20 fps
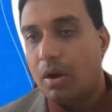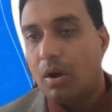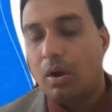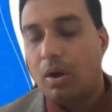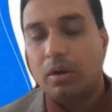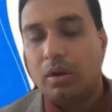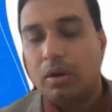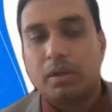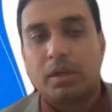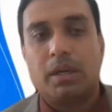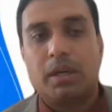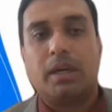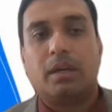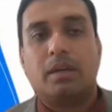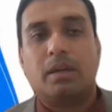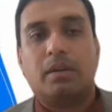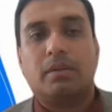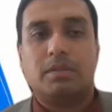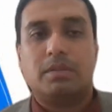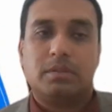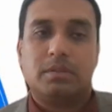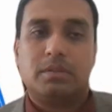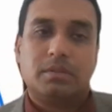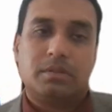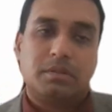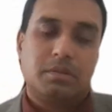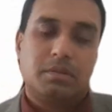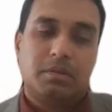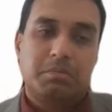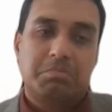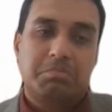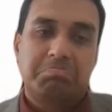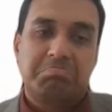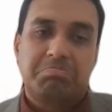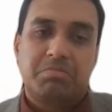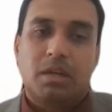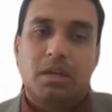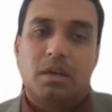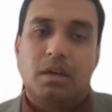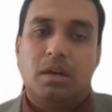alternatives,
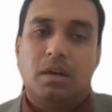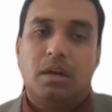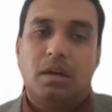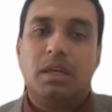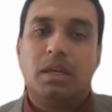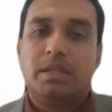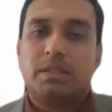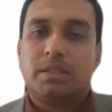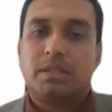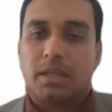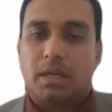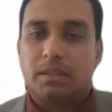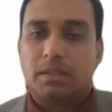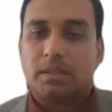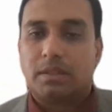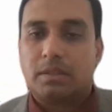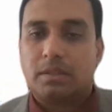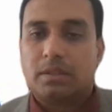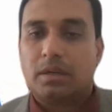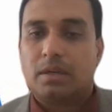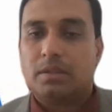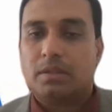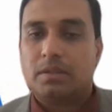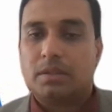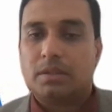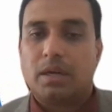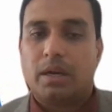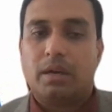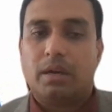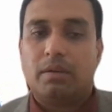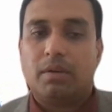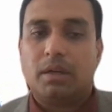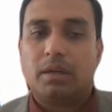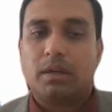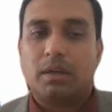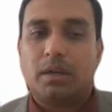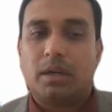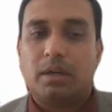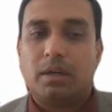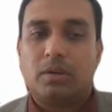early stage, that is grade
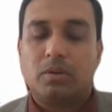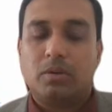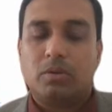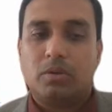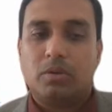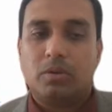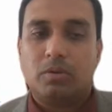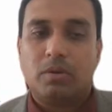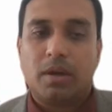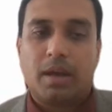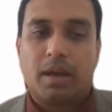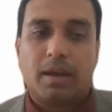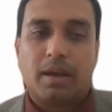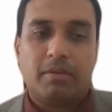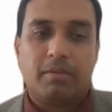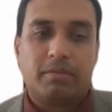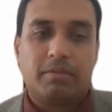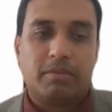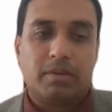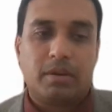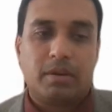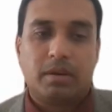1, grade 2, you have